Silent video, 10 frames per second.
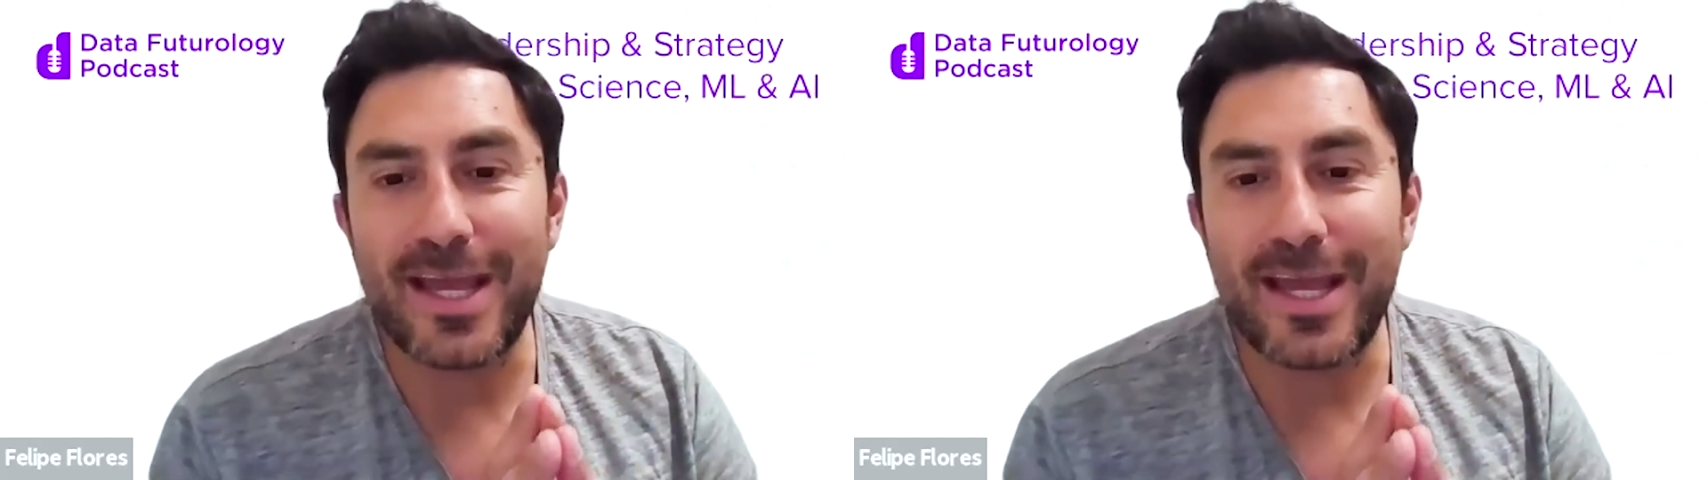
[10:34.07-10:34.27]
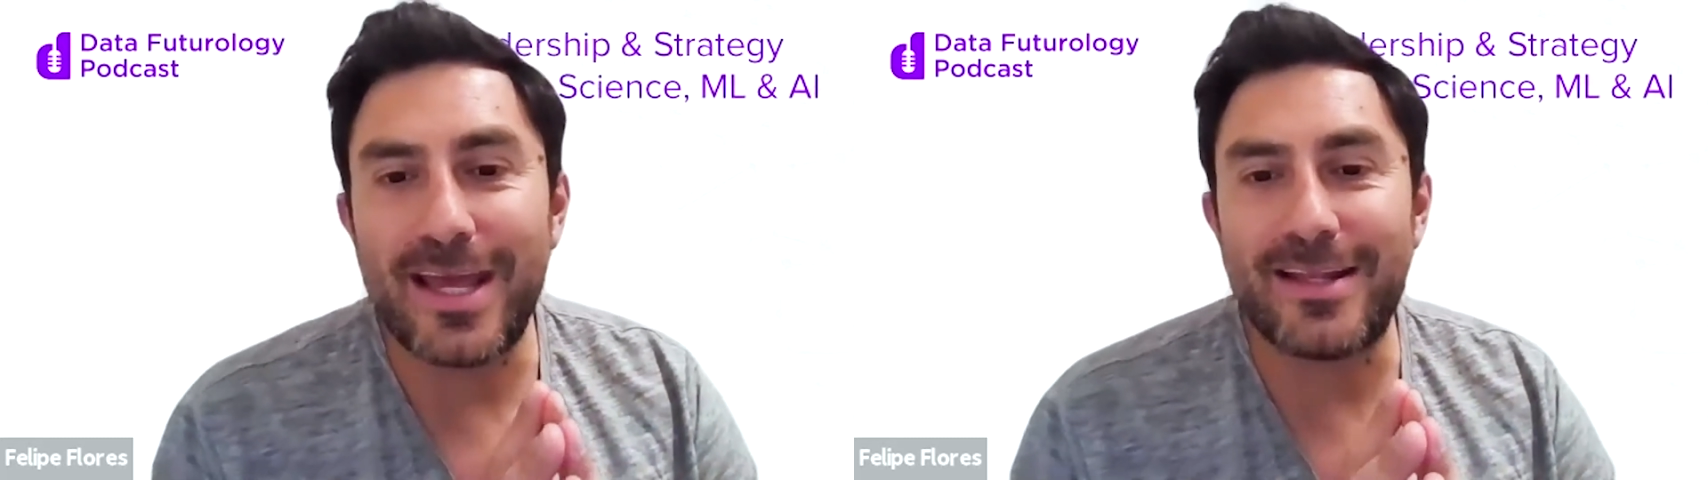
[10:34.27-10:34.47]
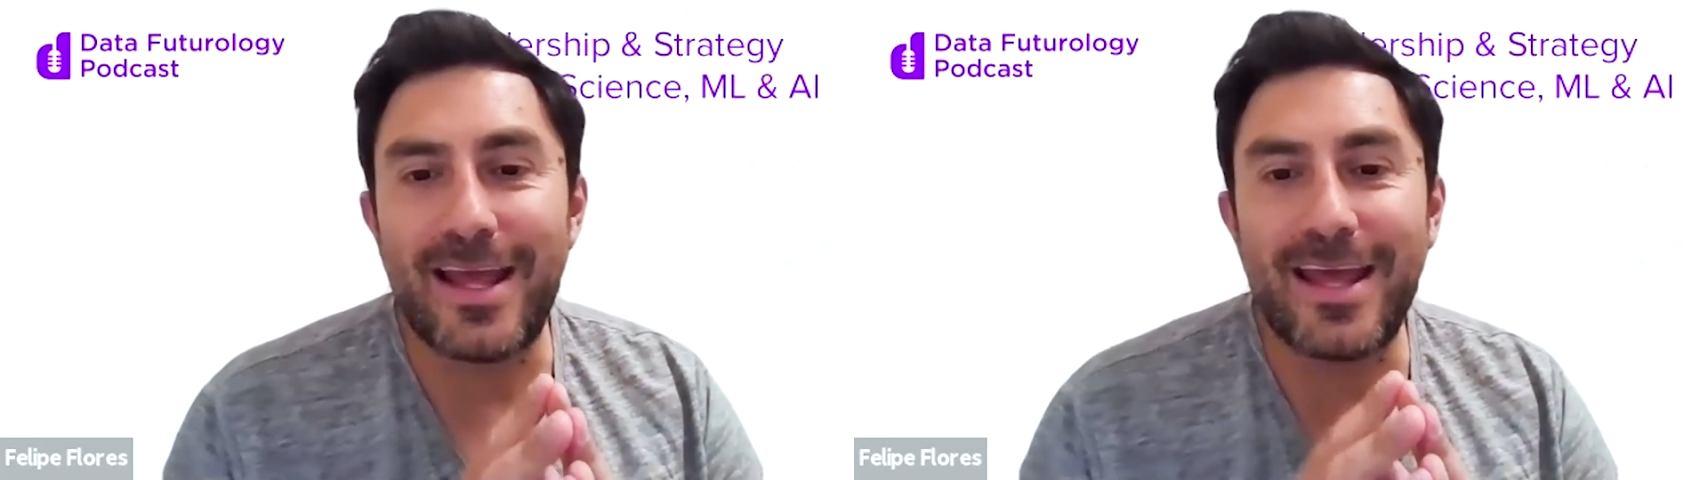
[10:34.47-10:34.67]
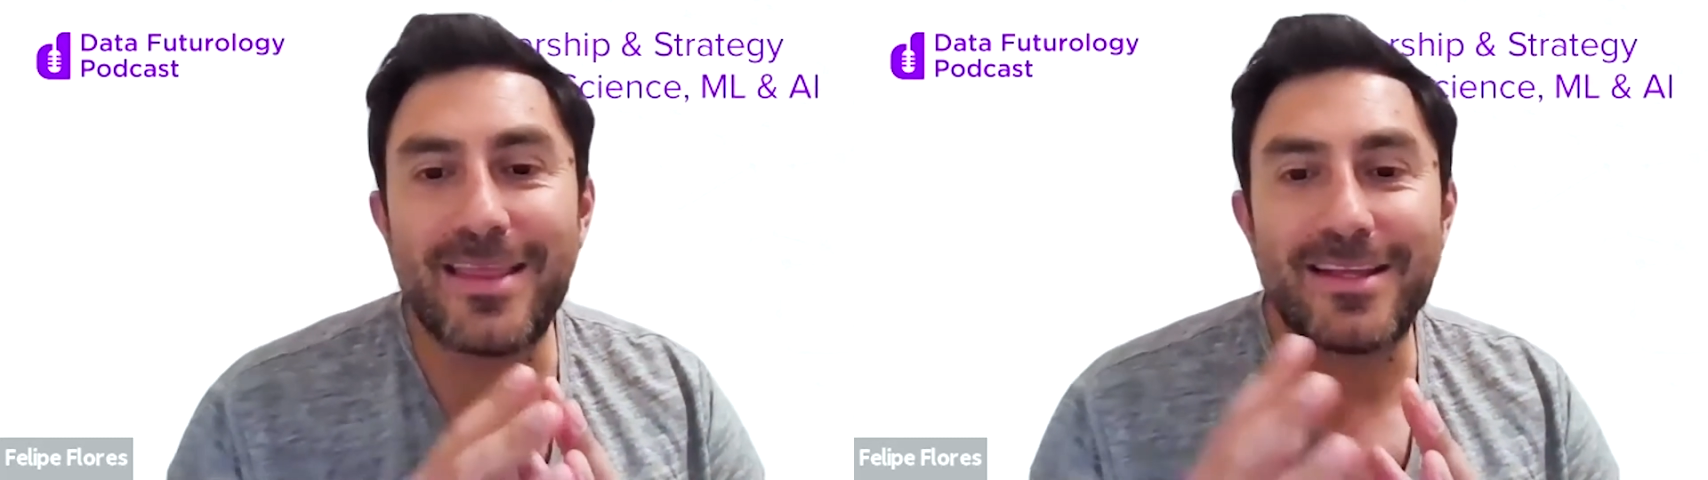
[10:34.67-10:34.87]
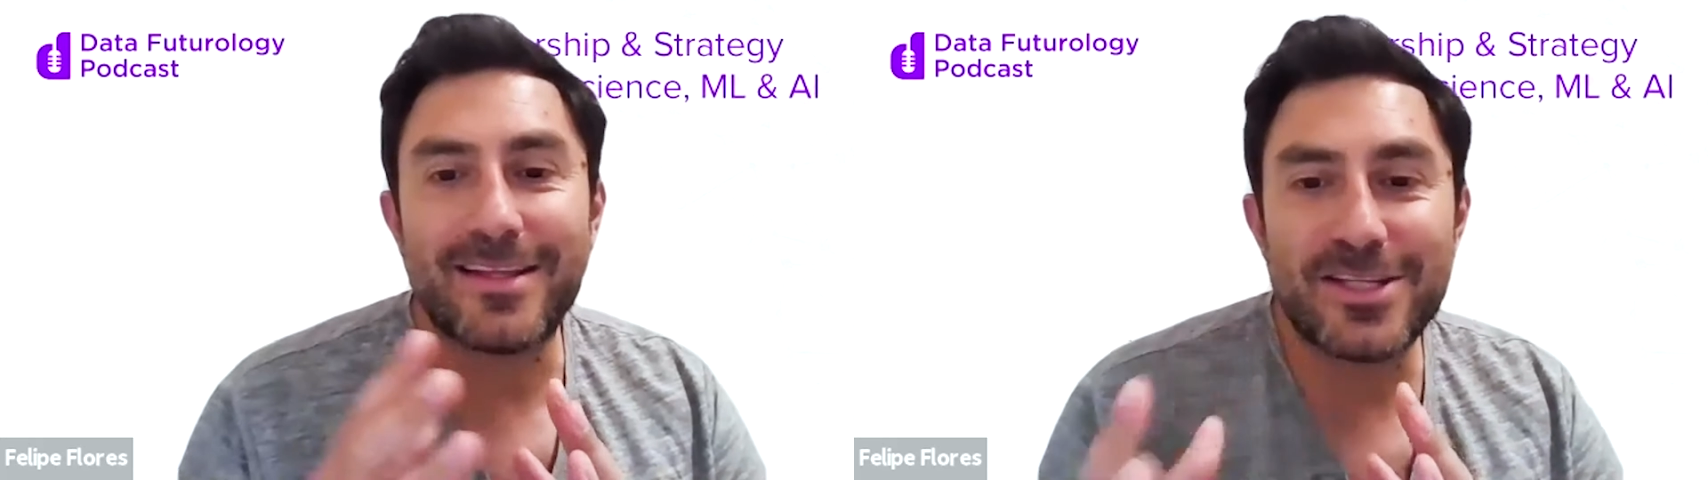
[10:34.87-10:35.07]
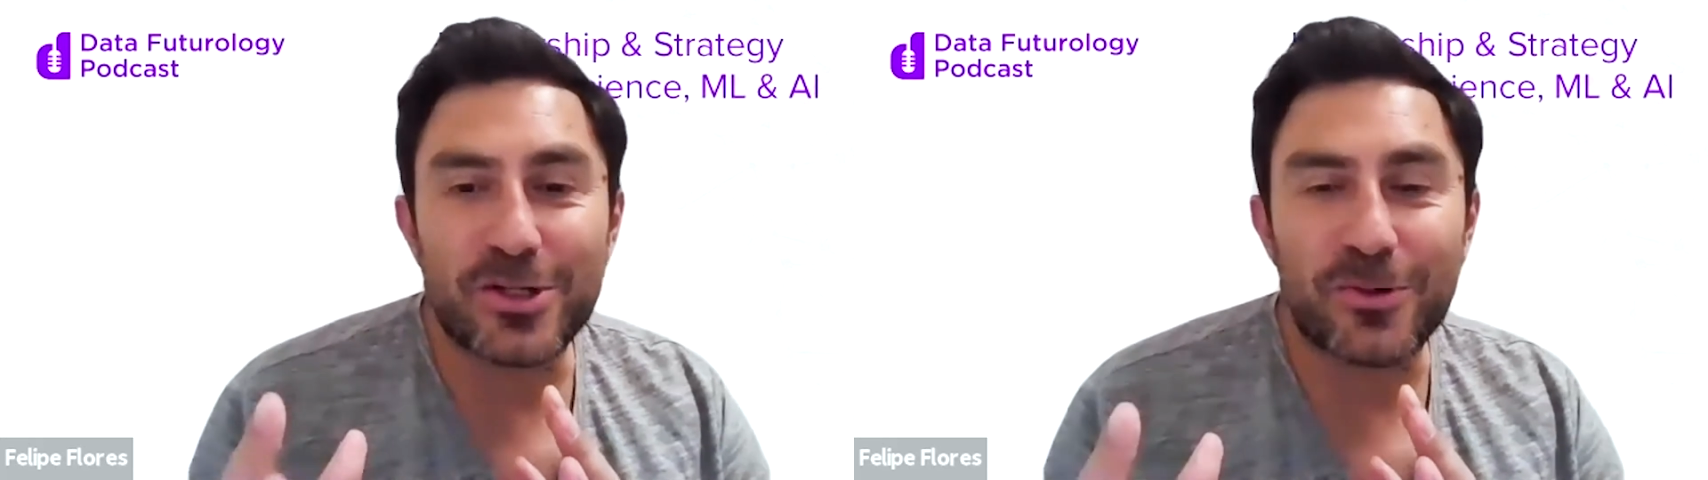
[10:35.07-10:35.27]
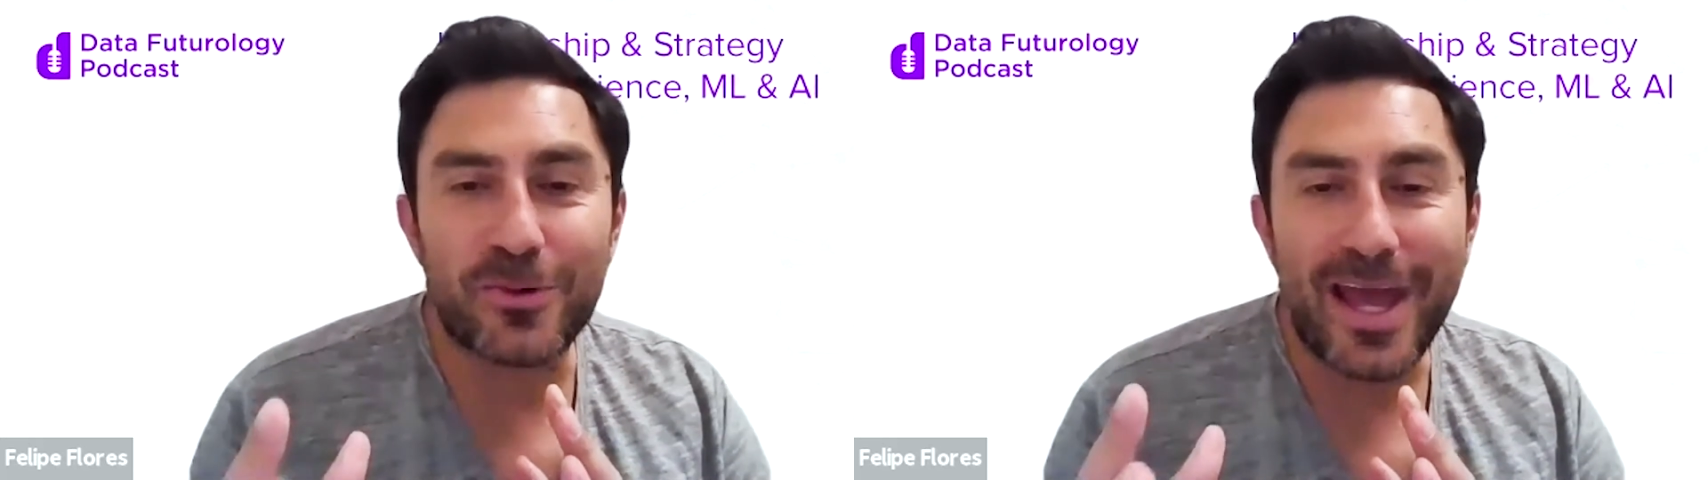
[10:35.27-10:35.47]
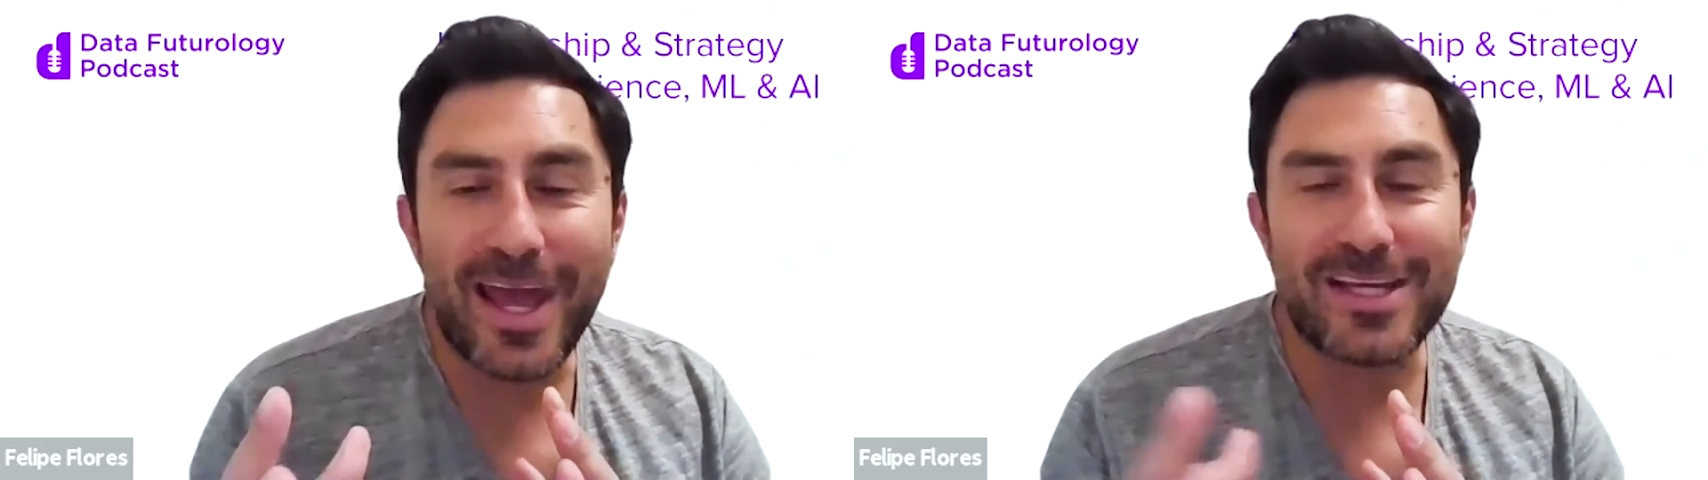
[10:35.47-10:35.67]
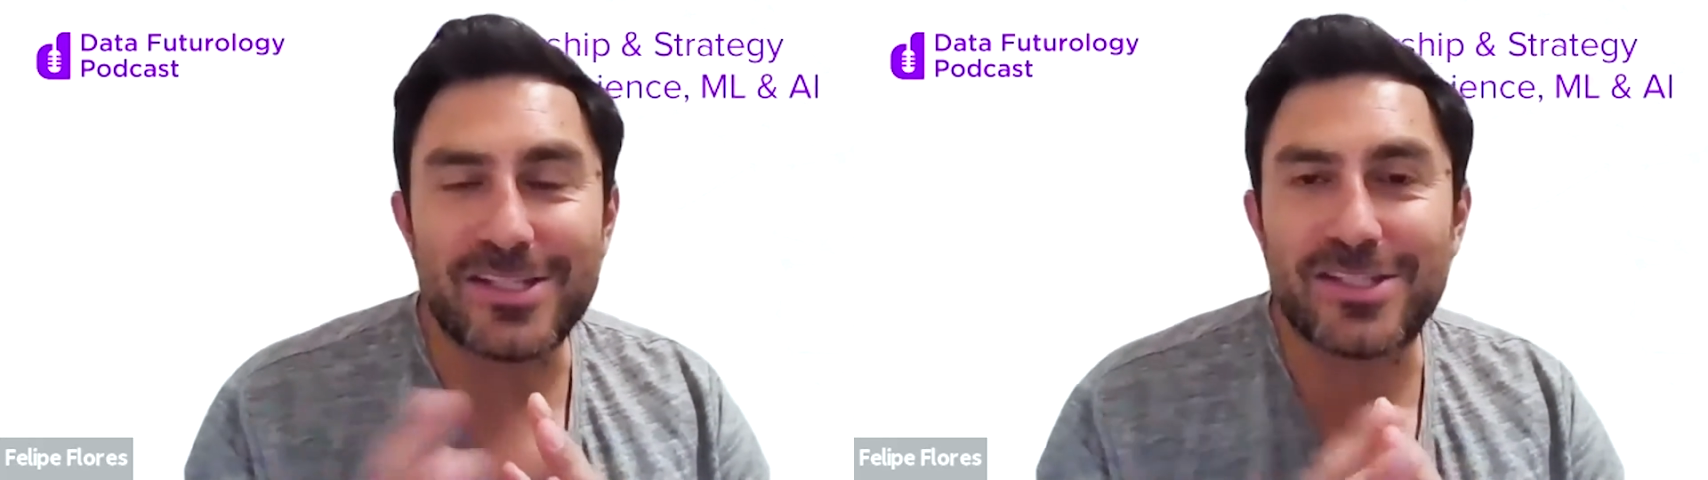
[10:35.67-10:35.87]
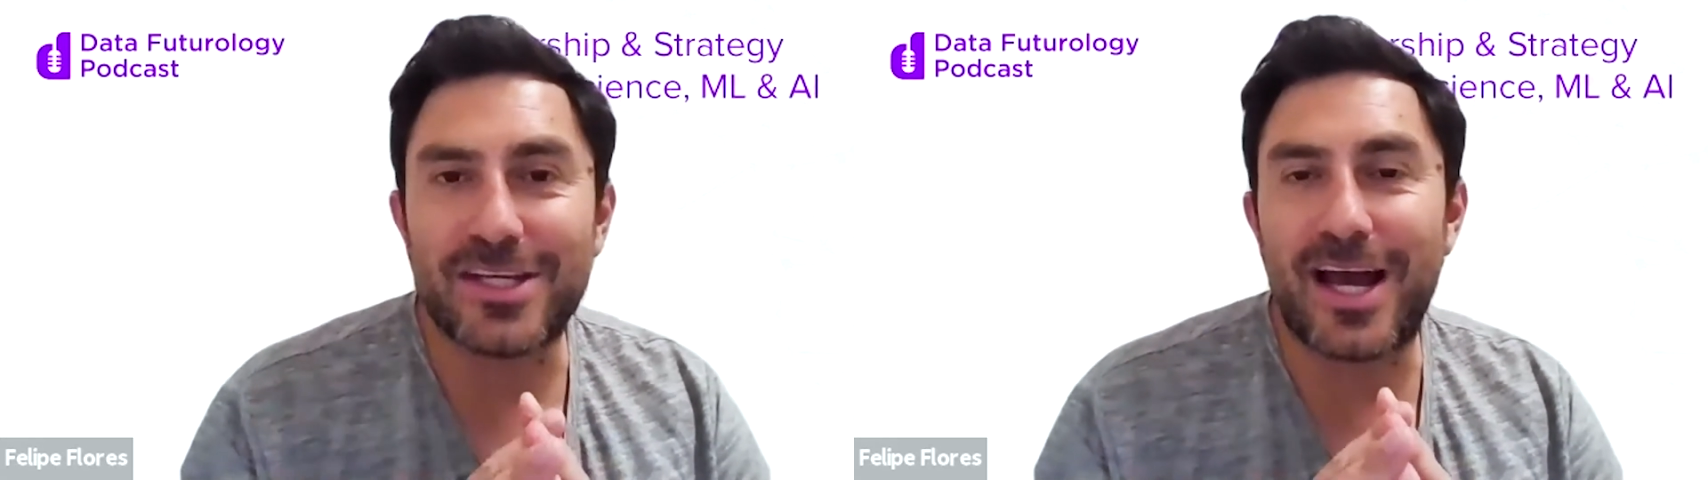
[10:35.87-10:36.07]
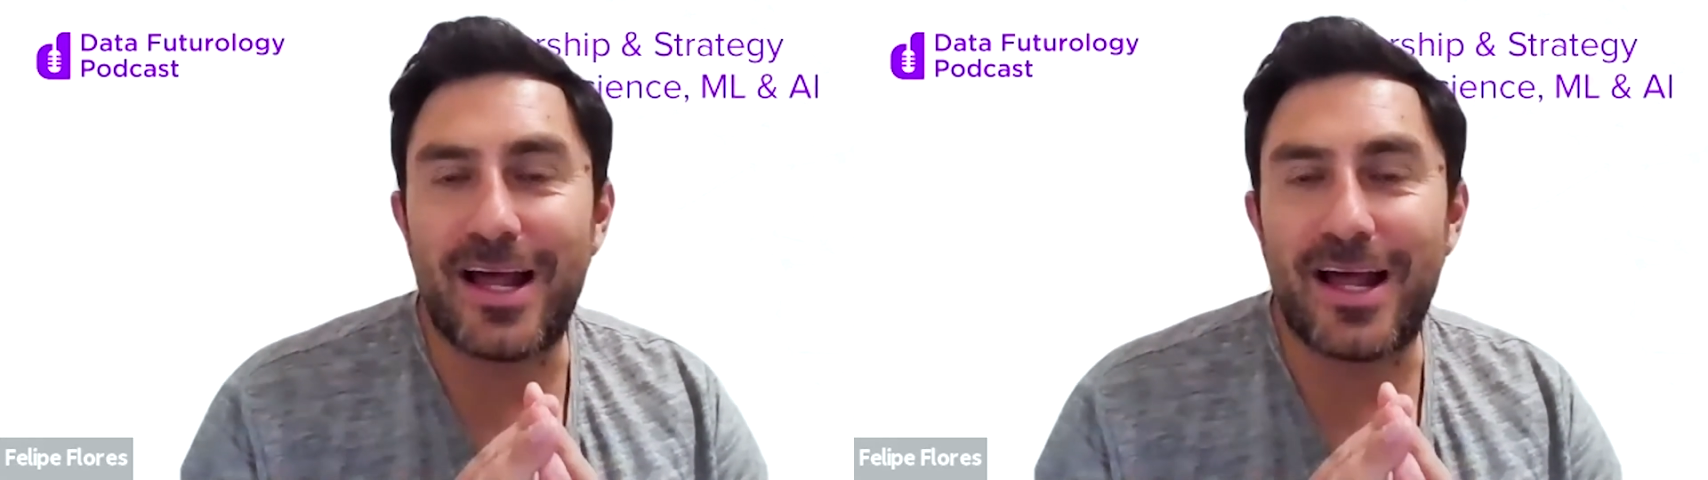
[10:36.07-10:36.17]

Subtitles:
in the digital age,